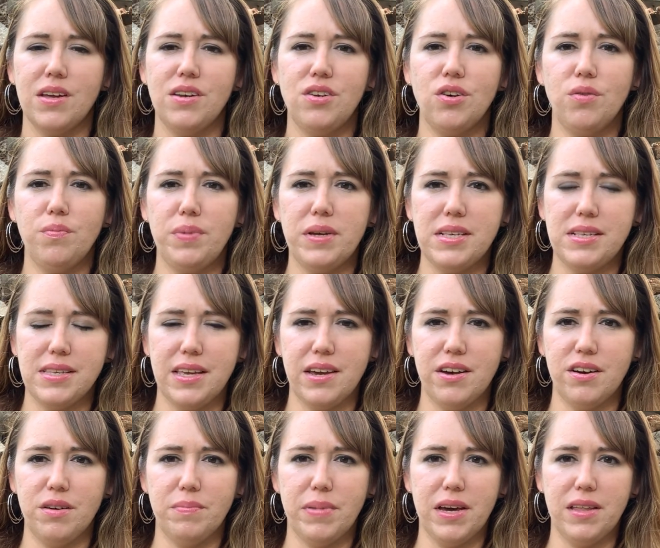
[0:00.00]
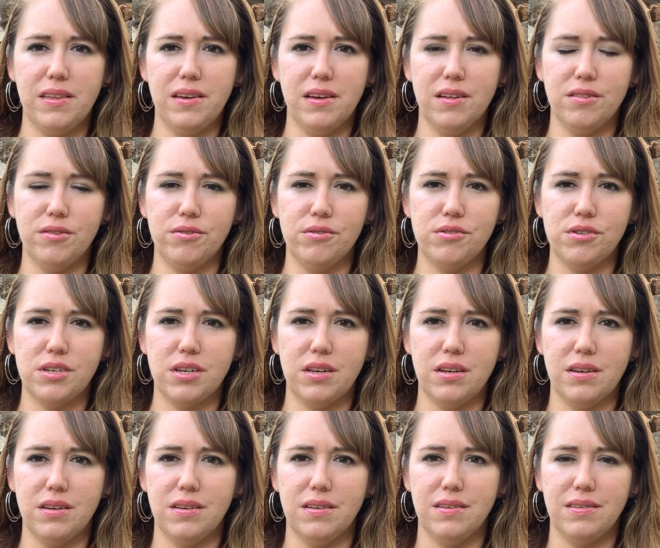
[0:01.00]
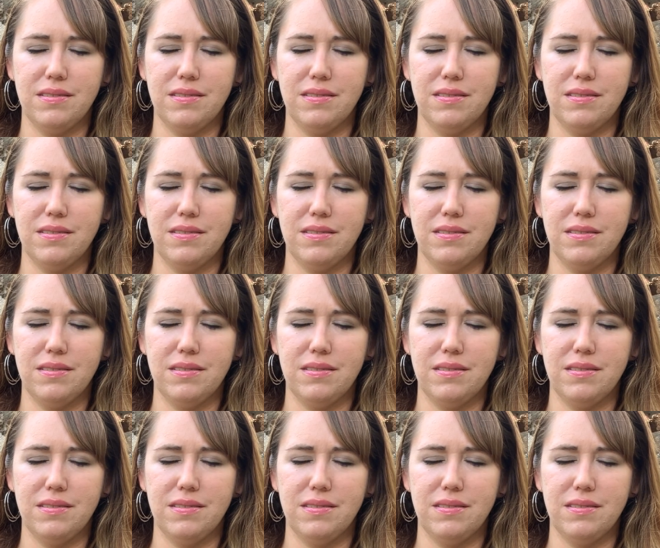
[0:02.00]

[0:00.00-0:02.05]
Don't be scared by the illusion.